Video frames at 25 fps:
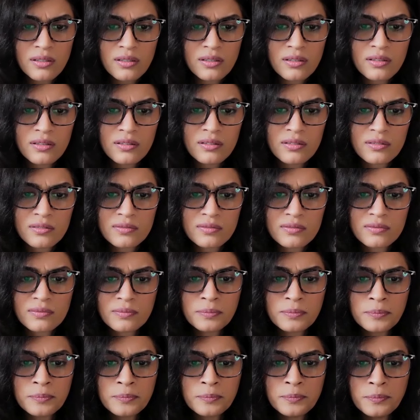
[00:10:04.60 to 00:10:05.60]

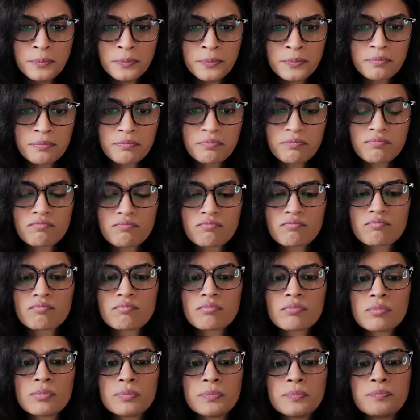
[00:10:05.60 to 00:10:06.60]

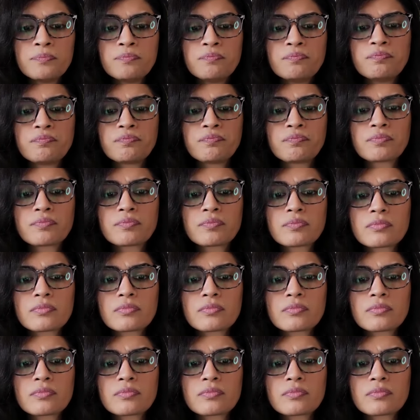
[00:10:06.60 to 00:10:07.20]
Nobody speaks.